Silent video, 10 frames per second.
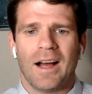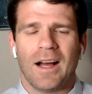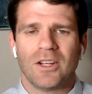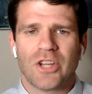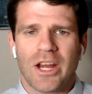
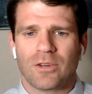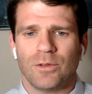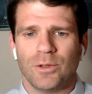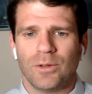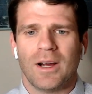J.
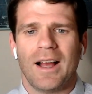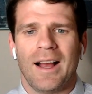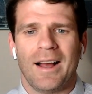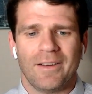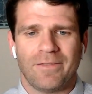Crew
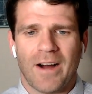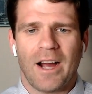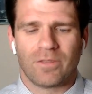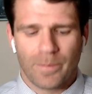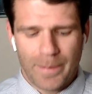
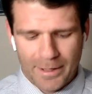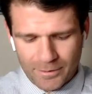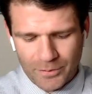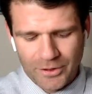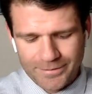filed for
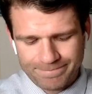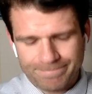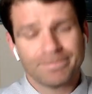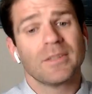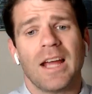bankruptcy.
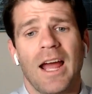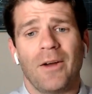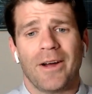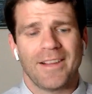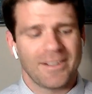
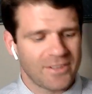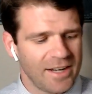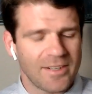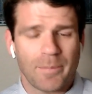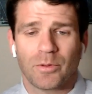Anyway, that's
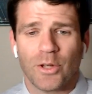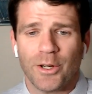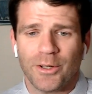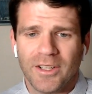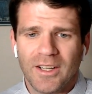today's
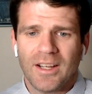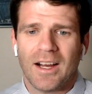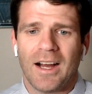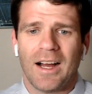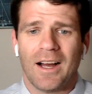episode.
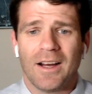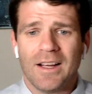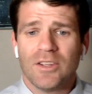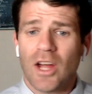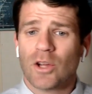
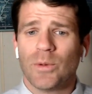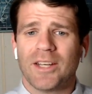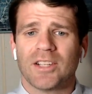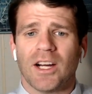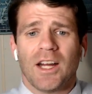Another
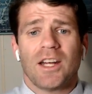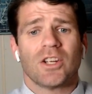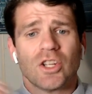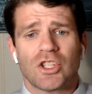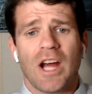week done.
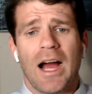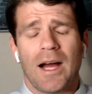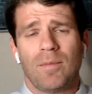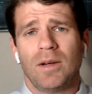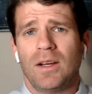Good
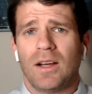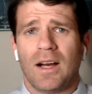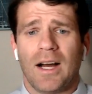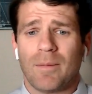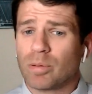job.
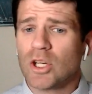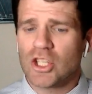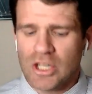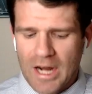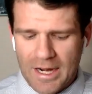
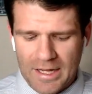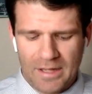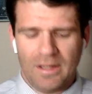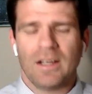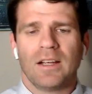Appreciate it.
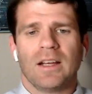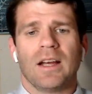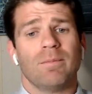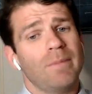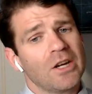
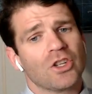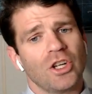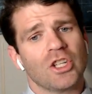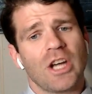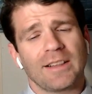Make sure
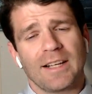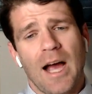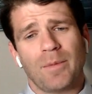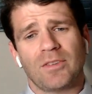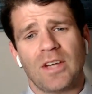you check the
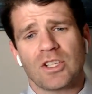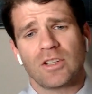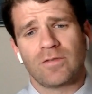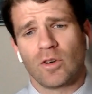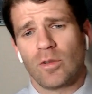comment
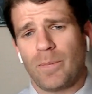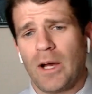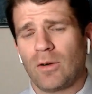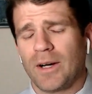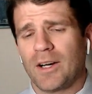section for
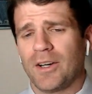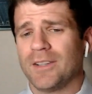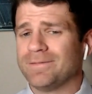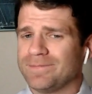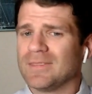bell
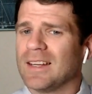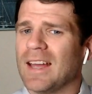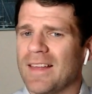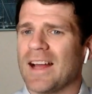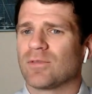ringer.
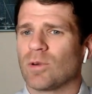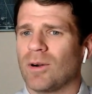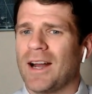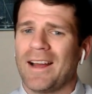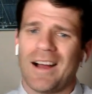And that's where
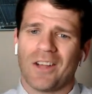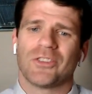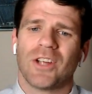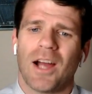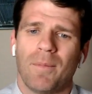we're at. I'll
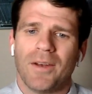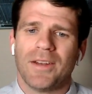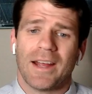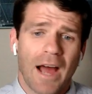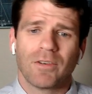see you on
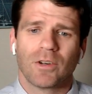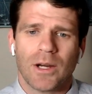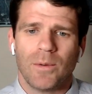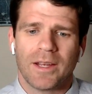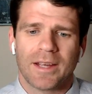Monday. Have a
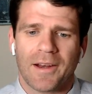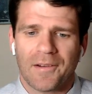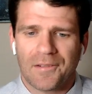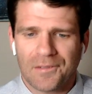great weekend.